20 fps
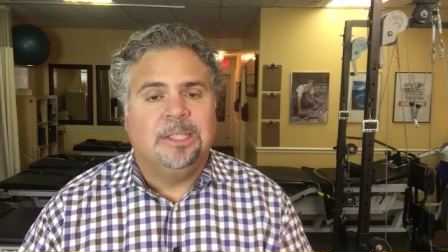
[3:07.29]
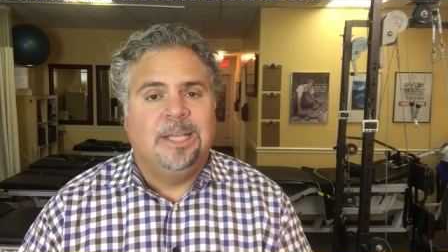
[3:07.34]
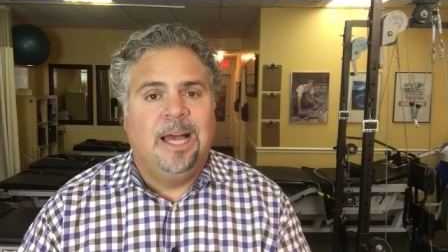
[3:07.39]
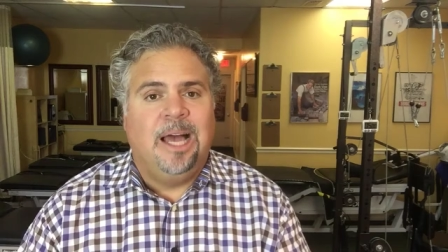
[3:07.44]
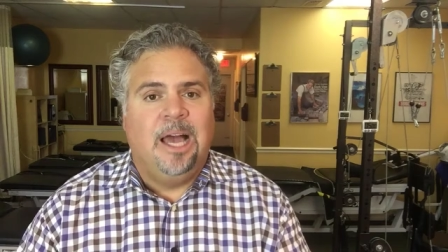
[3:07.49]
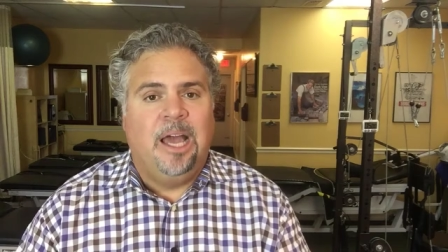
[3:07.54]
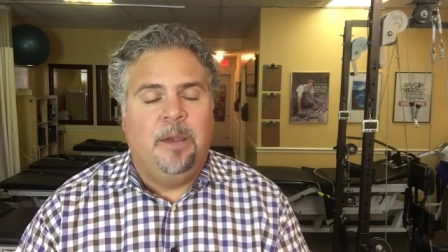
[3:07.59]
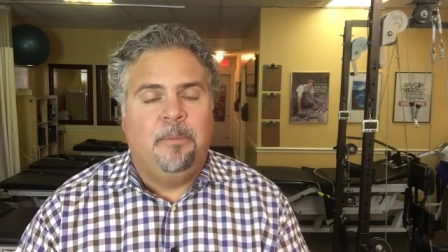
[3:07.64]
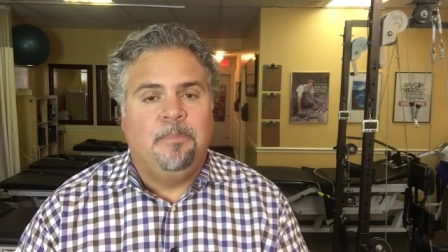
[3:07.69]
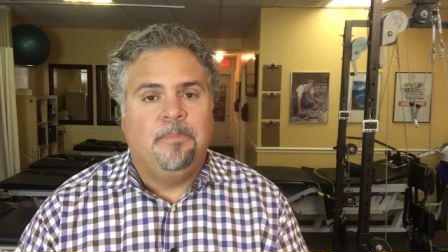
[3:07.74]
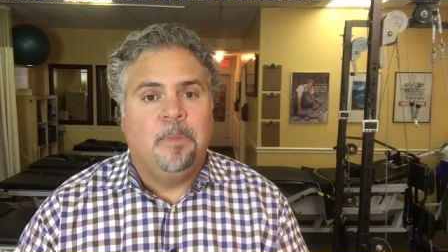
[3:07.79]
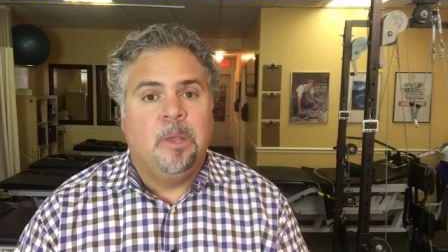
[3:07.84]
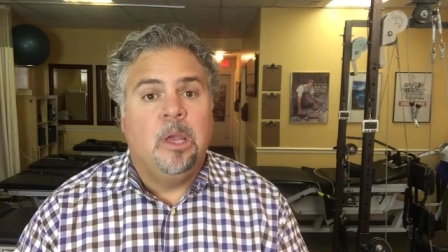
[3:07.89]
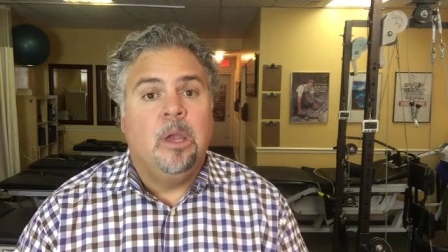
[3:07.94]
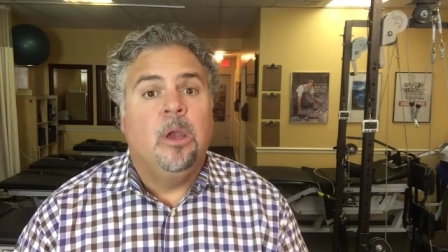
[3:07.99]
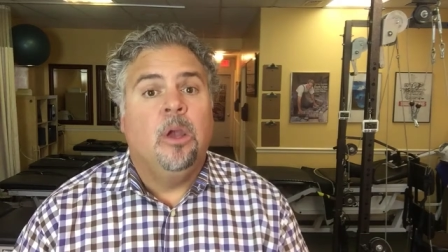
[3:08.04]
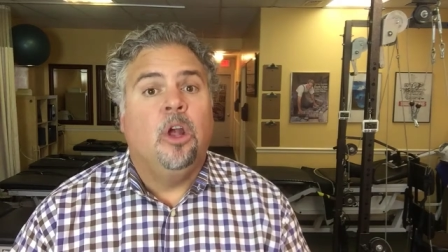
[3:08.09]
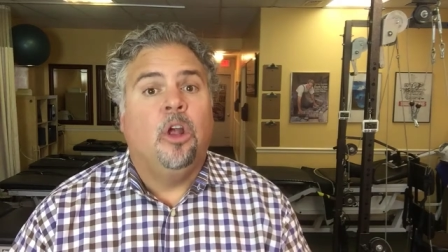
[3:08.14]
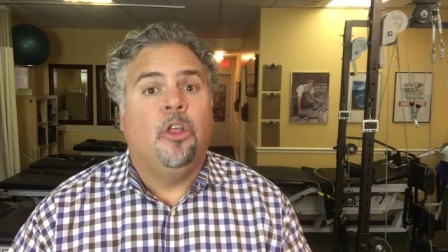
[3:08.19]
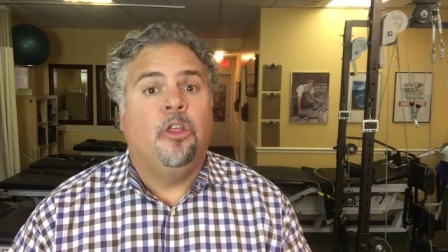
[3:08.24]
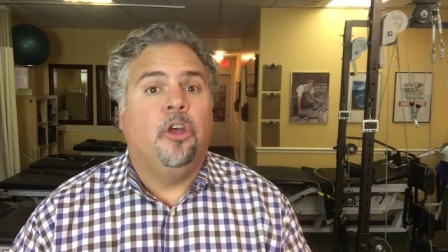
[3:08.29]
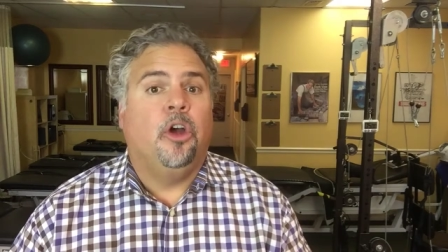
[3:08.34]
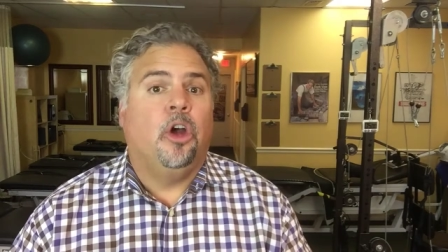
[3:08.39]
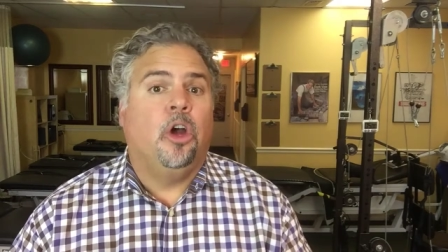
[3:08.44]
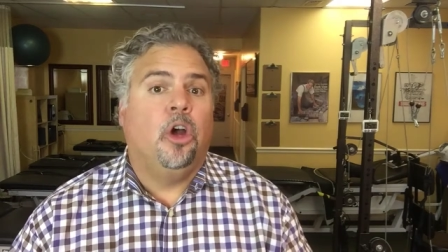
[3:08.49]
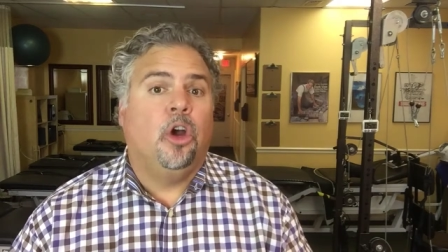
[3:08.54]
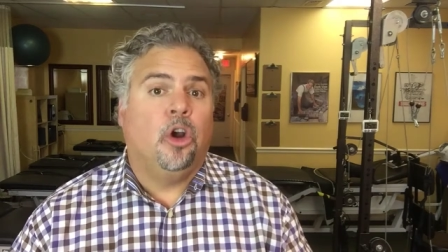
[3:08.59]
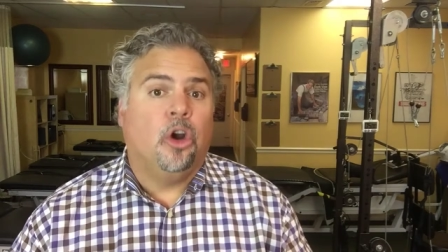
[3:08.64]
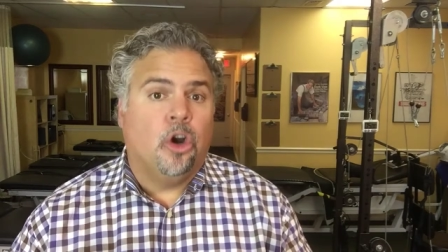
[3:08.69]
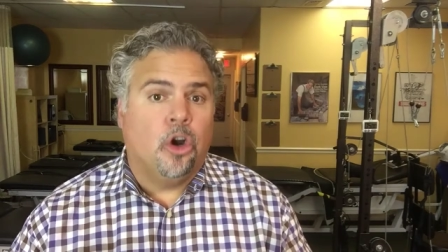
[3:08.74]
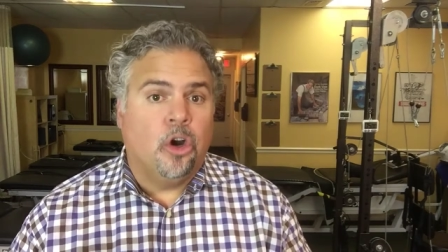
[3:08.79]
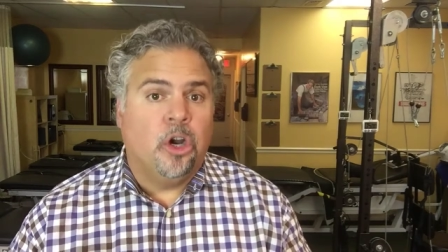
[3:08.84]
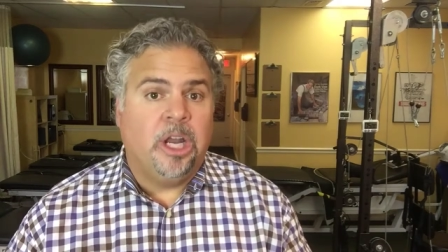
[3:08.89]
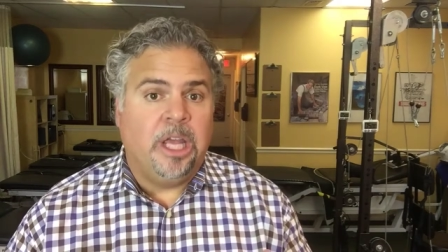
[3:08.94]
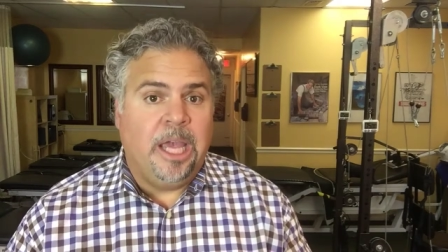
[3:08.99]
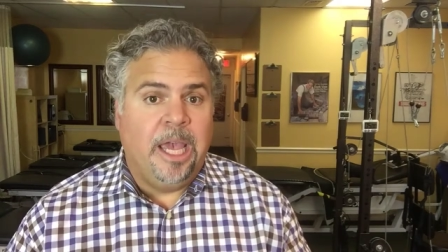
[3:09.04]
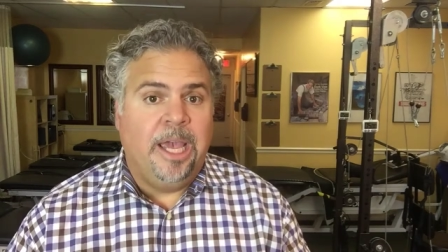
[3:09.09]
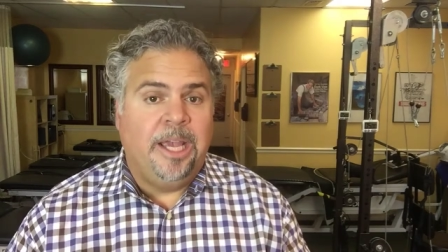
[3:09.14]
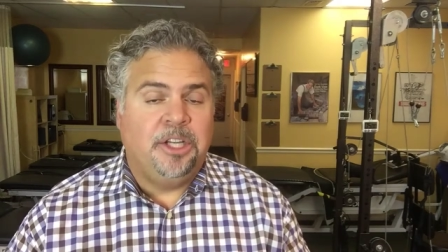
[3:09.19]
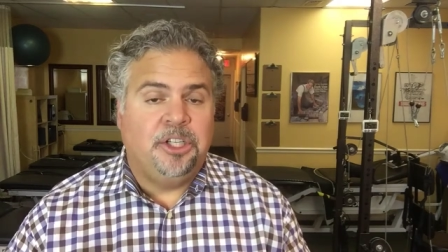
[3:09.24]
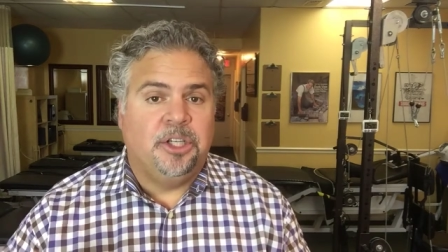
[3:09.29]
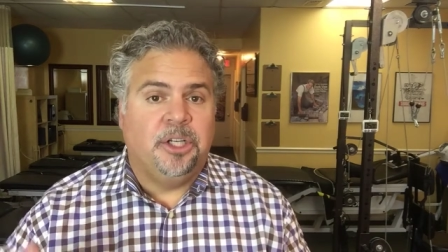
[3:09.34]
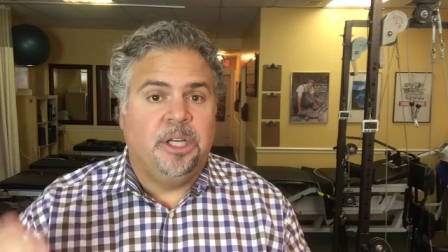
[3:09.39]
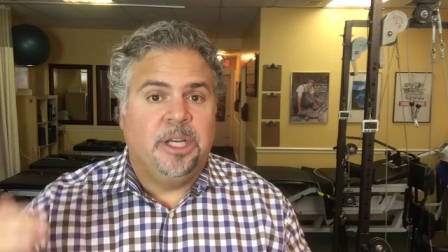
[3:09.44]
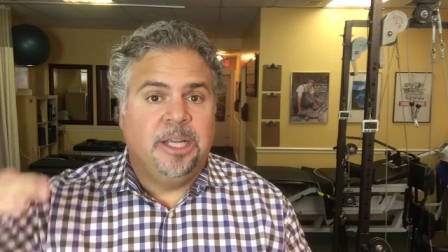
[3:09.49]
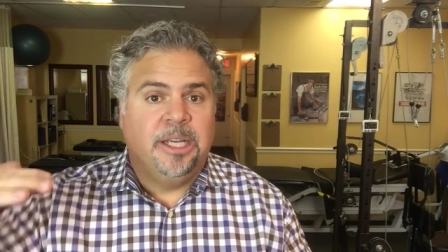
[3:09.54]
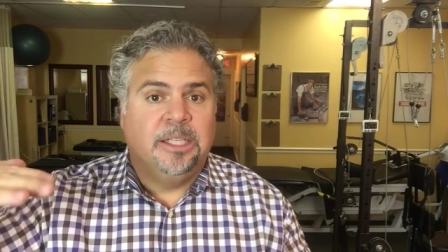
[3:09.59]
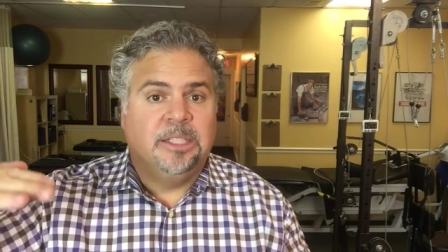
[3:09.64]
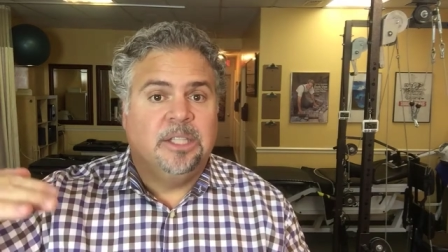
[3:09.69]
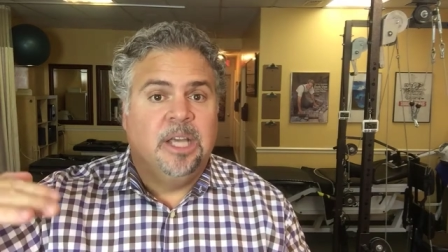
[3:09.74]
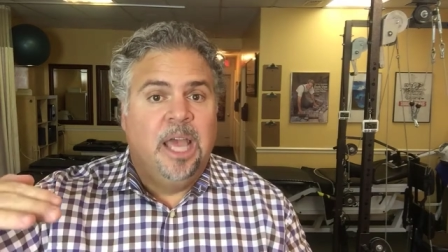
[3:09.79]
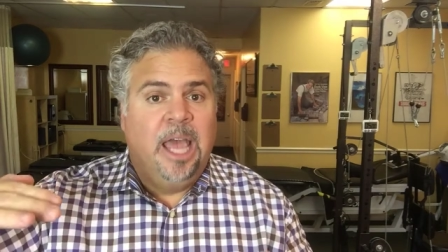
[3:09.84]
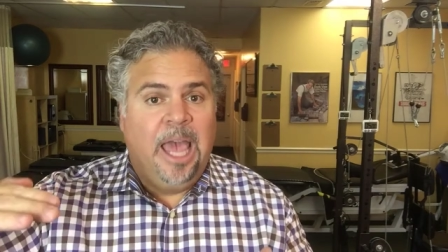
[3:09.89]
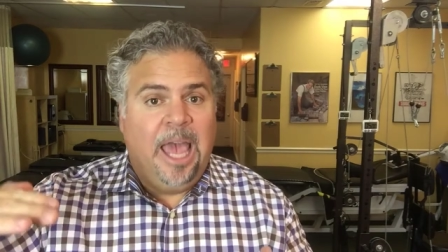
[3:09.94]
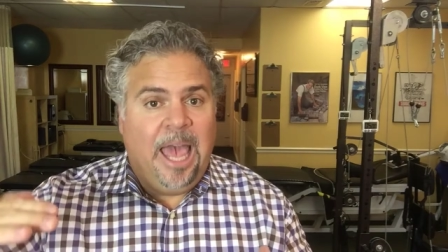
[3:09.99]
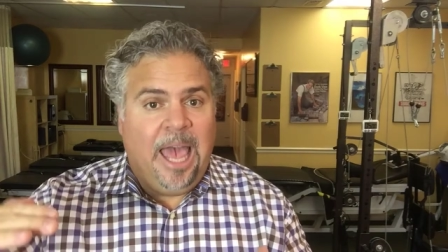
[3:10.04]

time. The herniation is